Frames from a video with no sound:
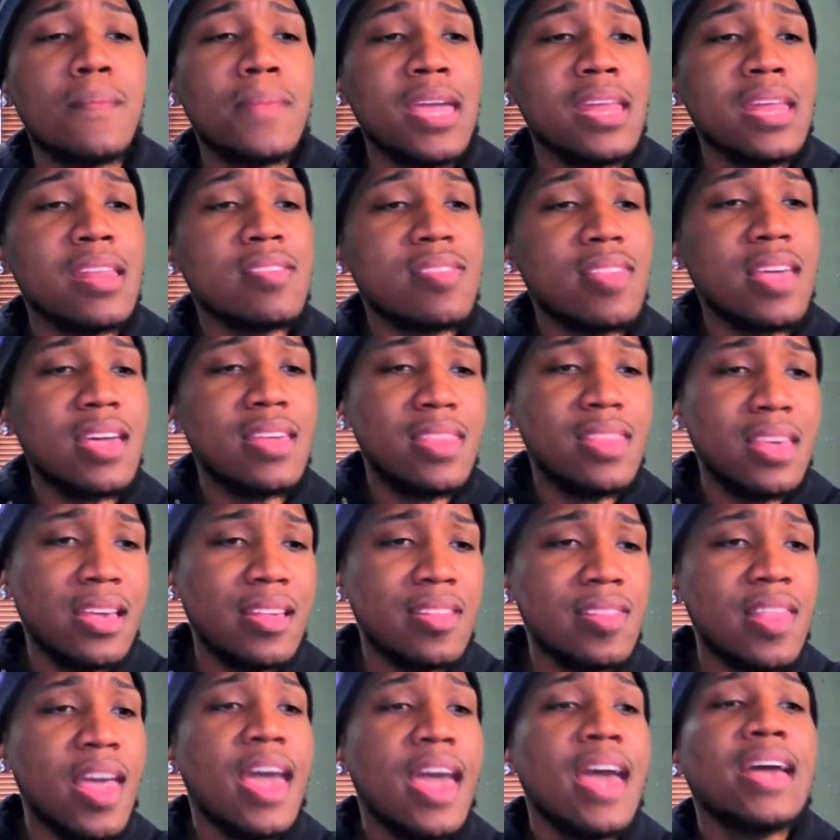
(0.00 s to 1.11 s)
in and say this.
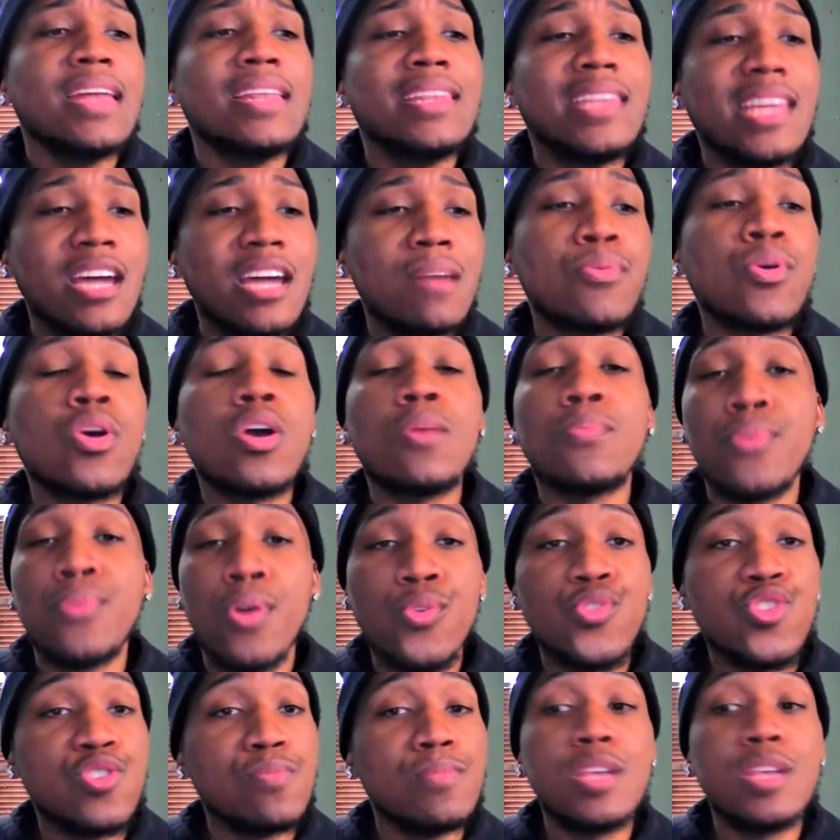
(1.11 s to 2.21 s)
Deborah
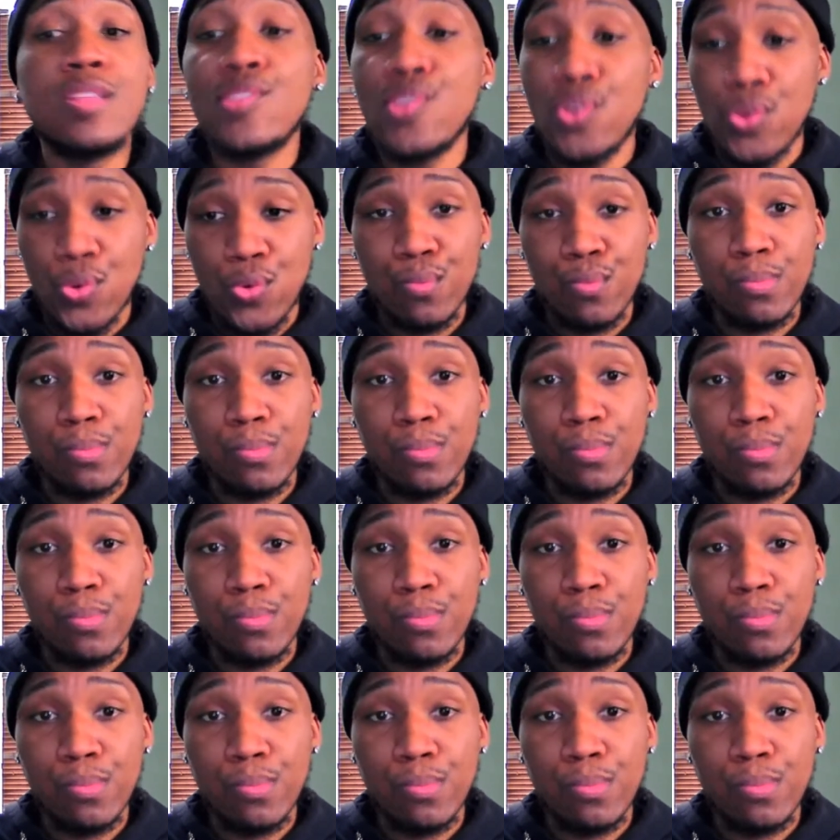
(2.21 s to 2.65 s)
approached me too